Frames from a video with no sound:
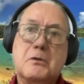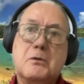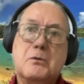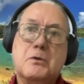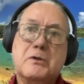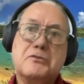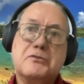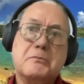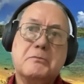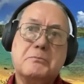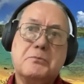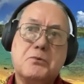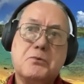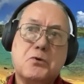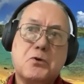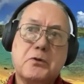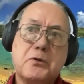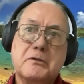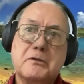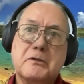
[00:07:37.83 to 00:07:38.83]
What's
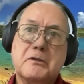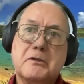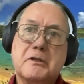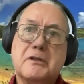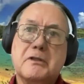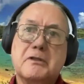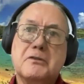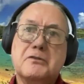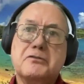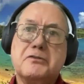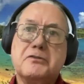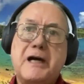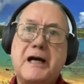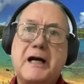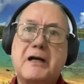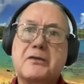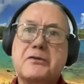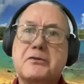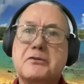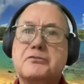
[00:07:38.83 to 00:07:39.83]
important is
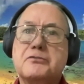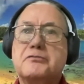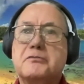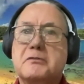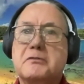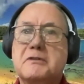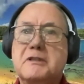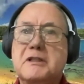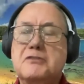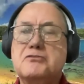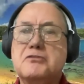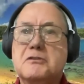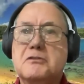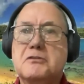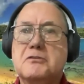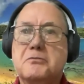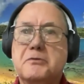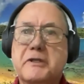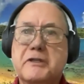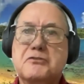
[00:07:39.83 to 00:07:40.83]
how those strategic
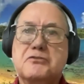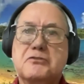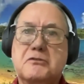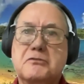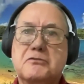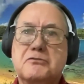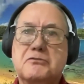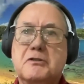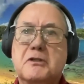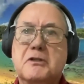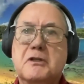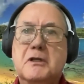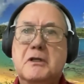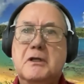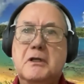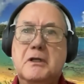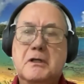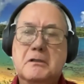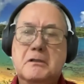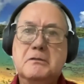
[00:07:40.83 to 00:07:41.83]
directions
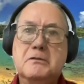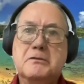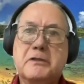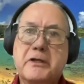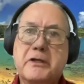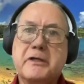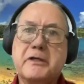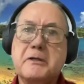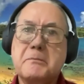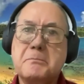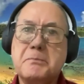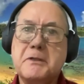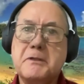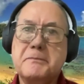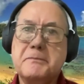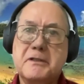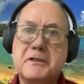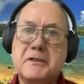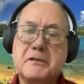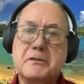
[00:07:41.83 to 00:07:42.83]
are
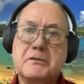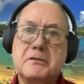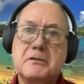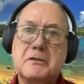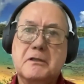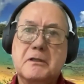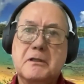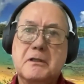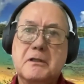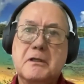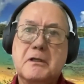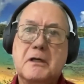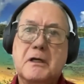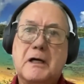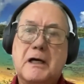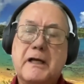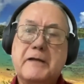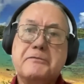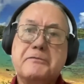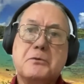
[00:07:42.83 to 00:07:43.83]
implemented.
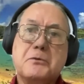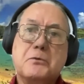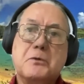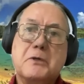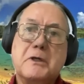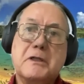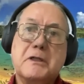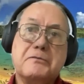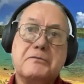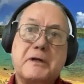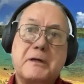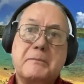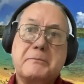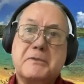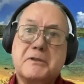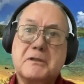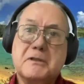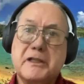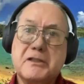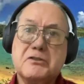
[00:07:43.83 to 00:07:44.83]
I, for one, if I'm
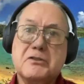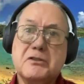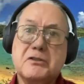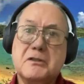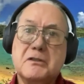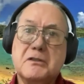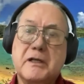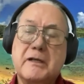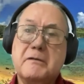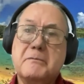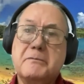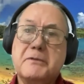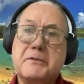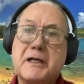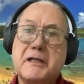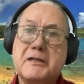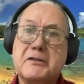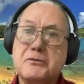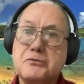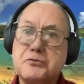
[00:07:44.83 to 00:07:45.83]
elected, I'm
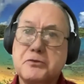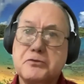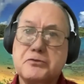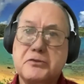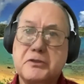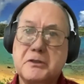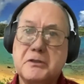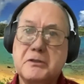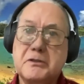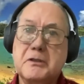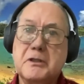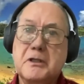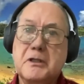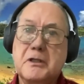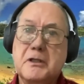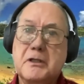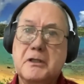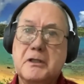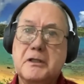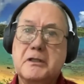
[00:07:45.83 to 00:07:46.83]
not interested
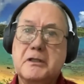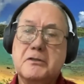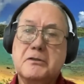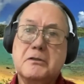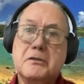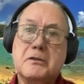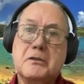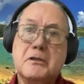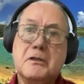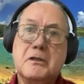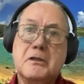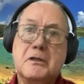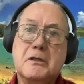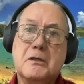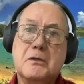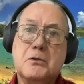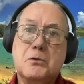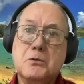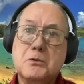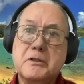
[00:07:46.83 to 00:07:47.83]
in
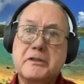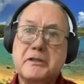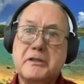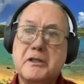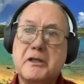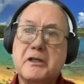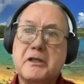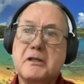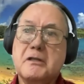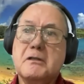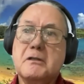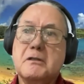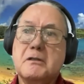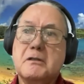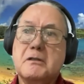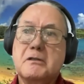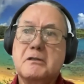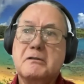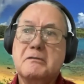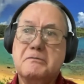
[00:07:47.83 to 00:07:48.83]
bullying
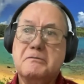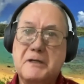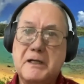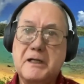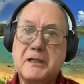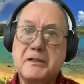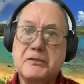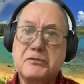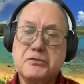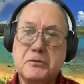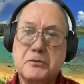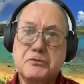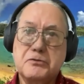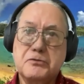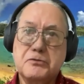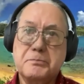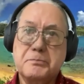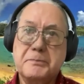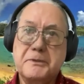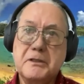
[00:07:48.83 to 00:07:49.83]
the va'a, so to
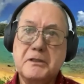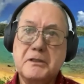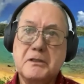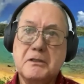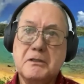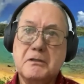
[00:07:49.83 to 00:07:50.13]
speak,